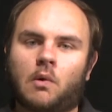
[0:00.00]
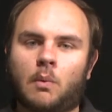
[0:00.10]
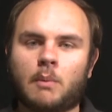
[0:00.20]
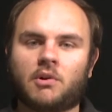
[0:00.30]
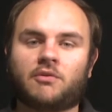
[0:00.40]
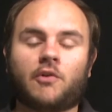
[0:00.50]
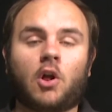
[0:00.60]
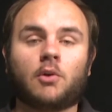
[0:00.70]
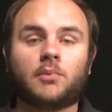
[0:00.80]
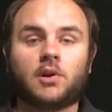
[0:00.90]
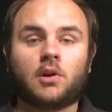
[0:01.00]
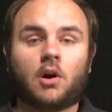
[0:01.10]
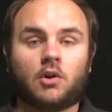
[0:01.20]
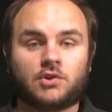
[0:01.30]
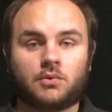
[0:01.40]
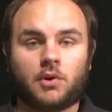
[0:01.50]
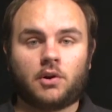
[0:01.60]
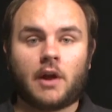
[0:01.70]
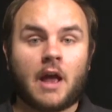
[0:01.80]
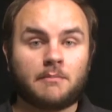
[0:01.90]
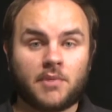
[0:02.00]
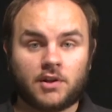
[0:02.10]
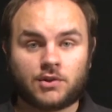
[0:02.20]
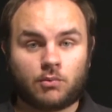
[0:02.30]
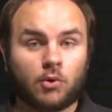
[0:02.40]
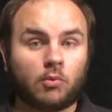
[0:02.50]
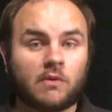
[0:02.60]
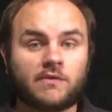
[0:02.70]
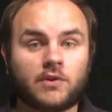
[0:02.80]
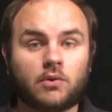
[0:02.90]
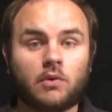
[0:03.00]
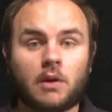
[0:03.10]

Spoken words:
Remember to follow me on Twitter at Ben's Real Review,